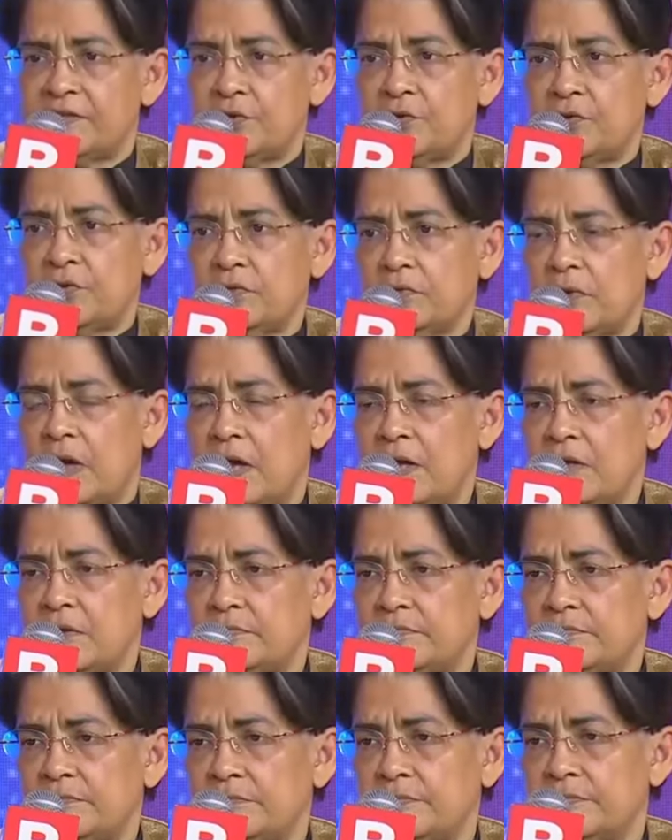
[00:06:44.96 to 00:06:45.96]
you know,
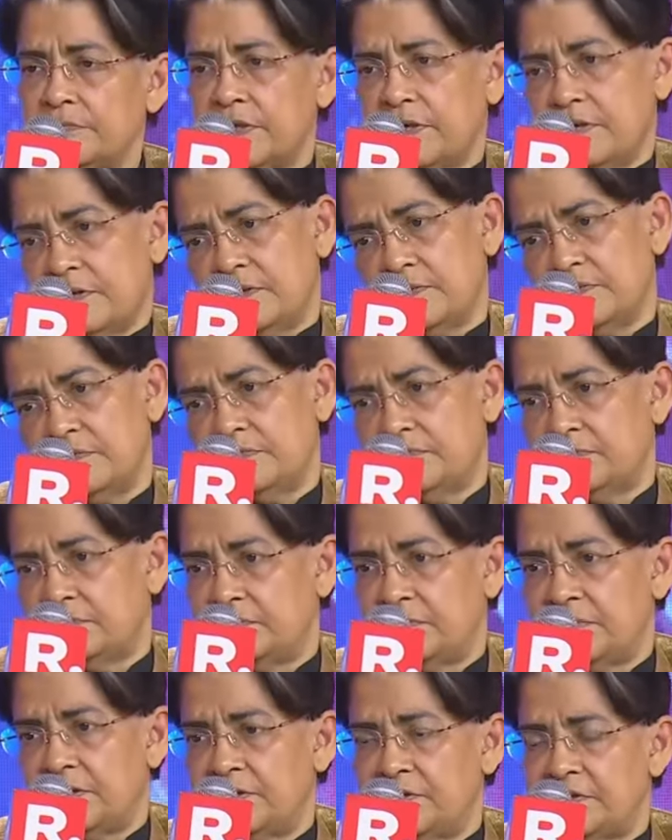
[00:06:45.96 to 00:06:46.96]
um, uh,
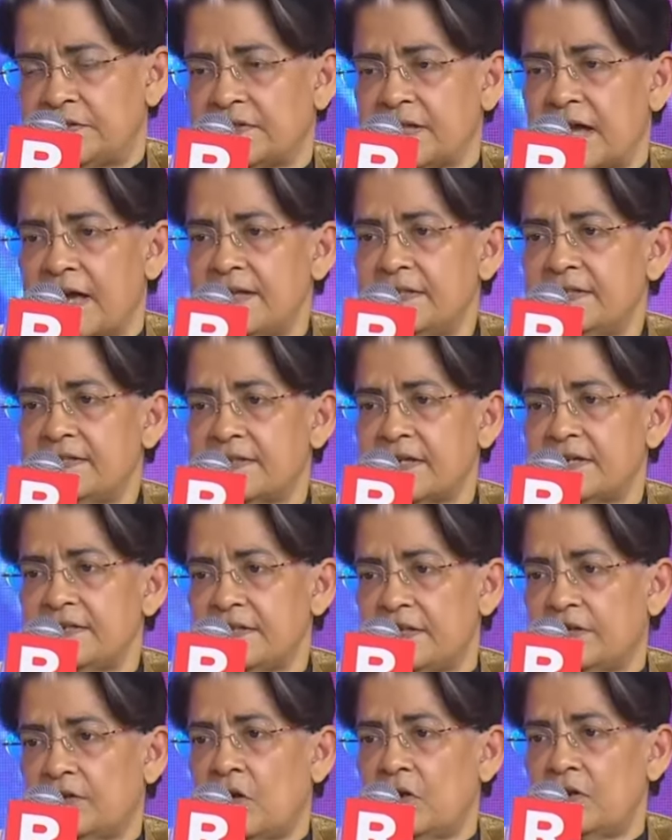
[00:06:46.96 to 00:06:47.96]
science and
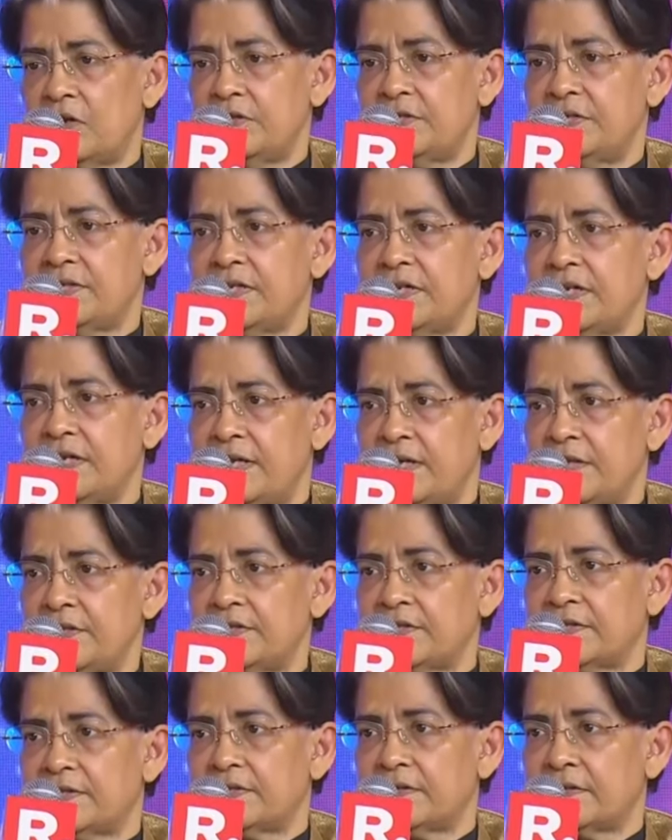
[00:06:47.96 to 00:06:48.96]
technology
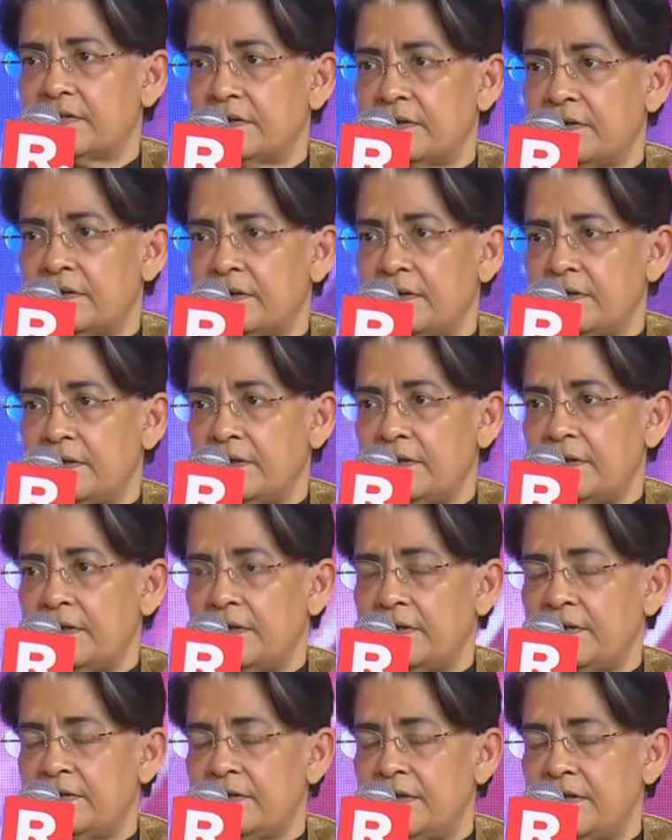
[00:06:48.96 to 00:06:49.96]
is
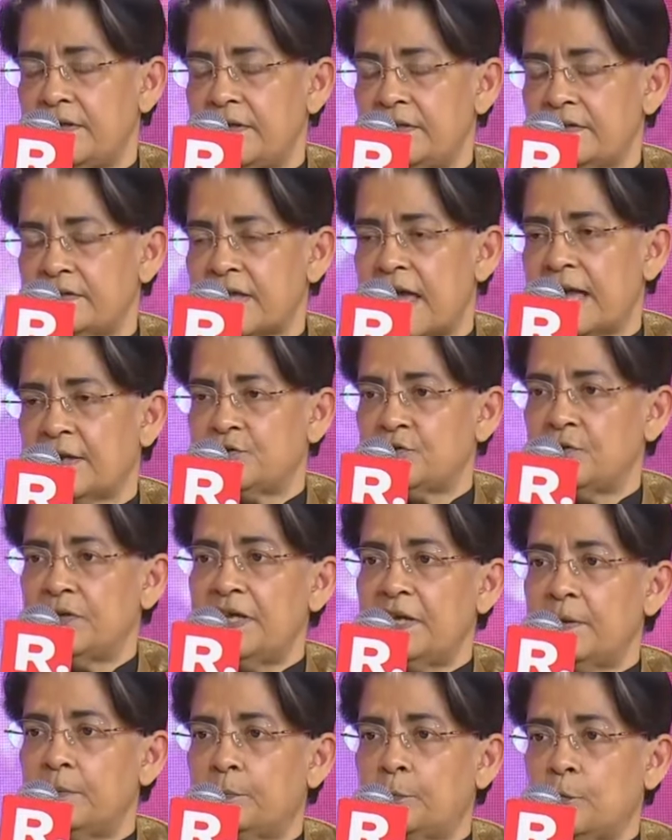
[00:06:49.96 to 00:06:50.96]
is
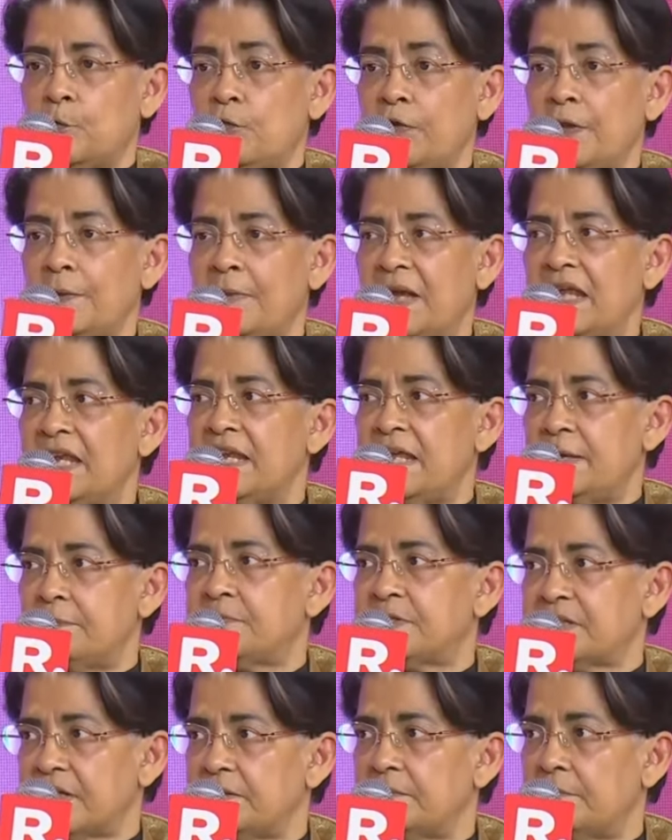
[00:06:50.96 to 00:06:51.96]
actually improving by
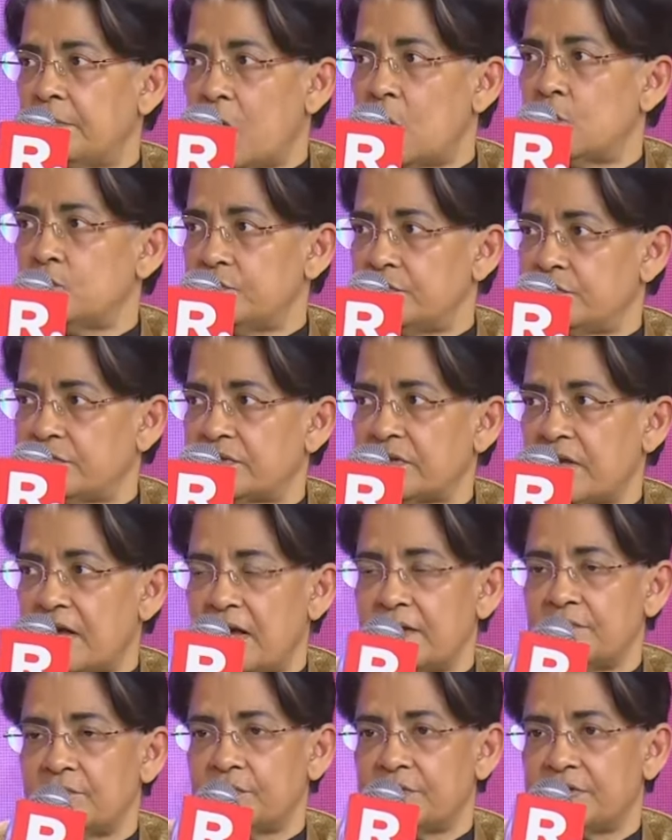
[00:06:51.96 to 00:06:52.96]
leaps and bounds,
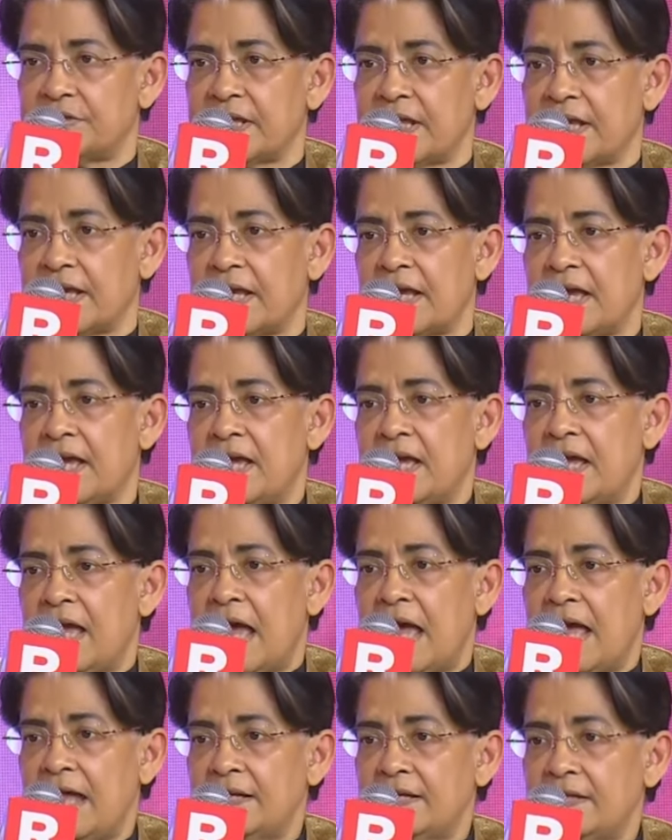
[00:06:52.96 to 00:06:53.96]
I would say.
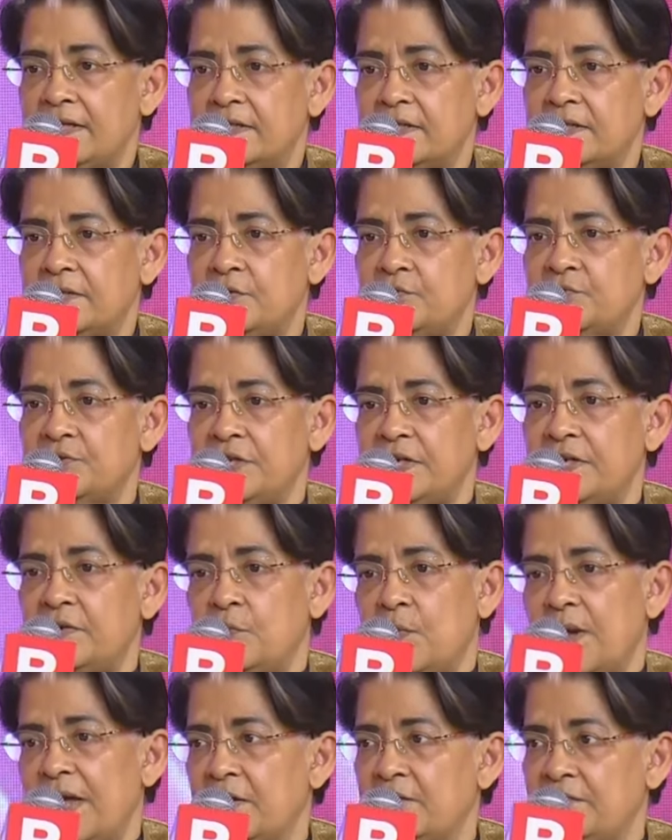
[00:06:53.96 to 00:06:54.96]
And you see
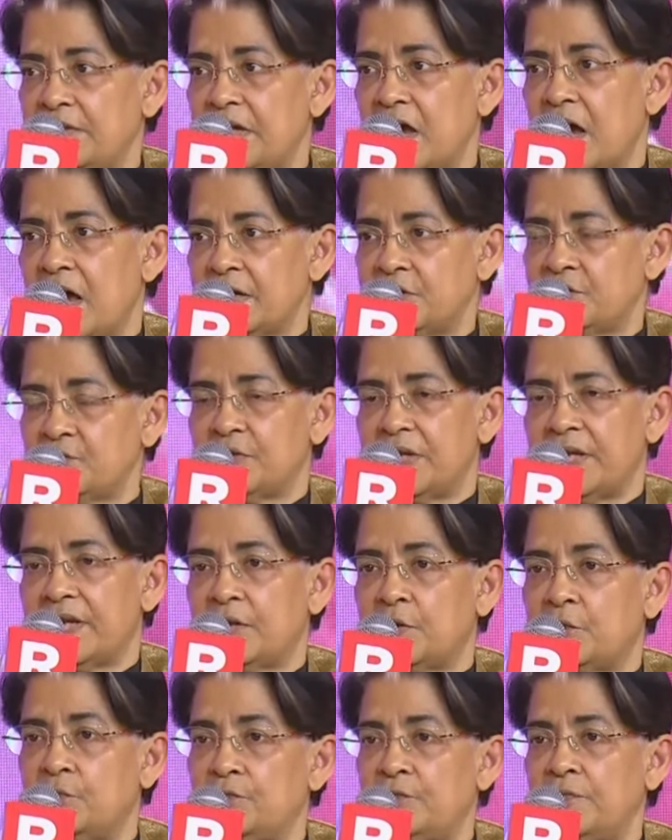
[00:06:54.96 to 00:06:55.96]
where we are today.
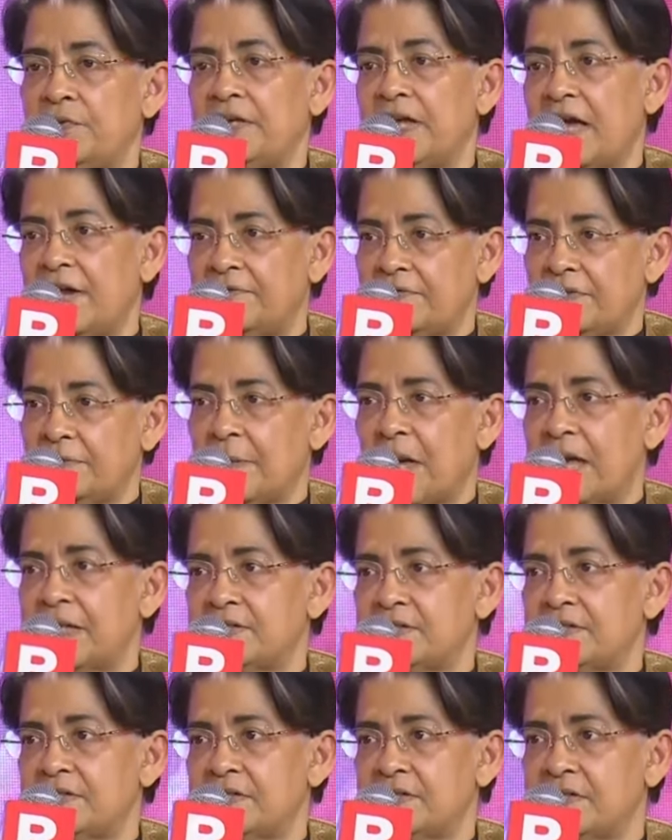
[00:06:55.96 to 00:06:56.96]
Could we have
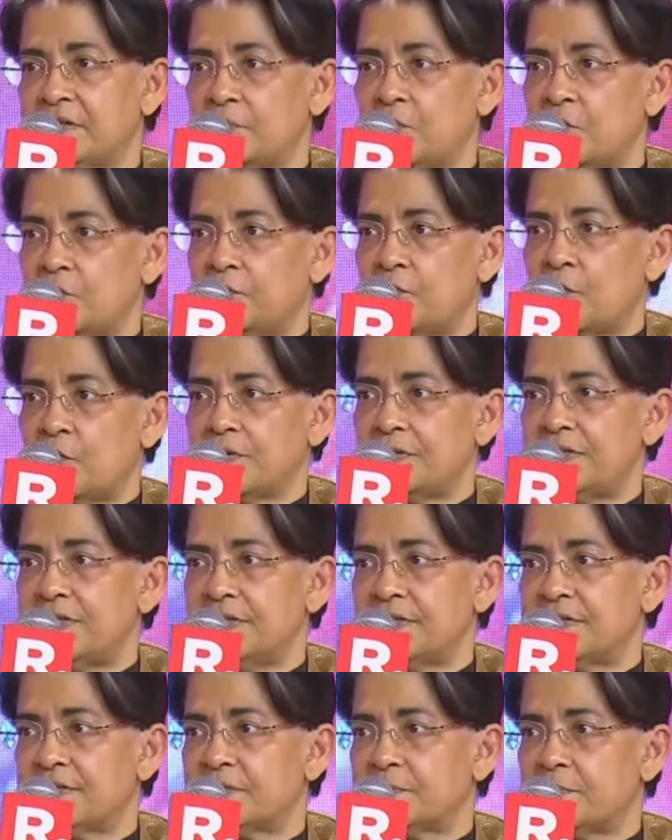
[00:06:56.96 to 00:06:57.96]
imagined about 40
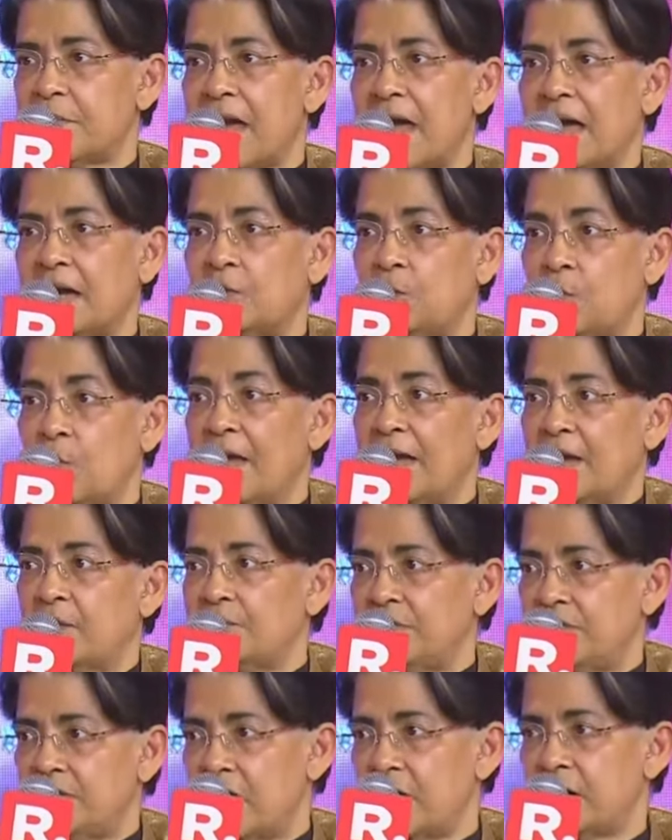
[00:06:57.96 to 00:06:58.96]
years back where
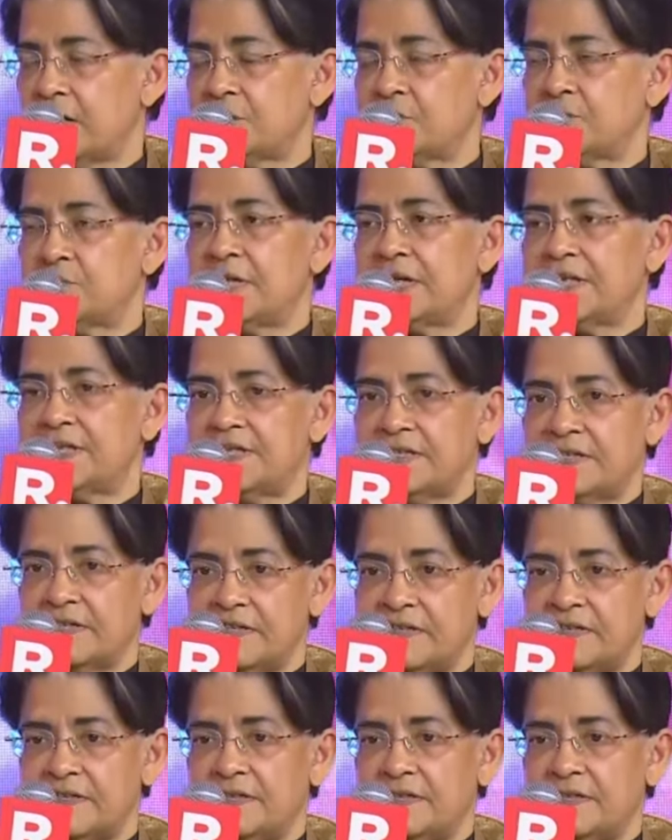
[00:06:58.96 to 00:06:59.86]
we are today, the,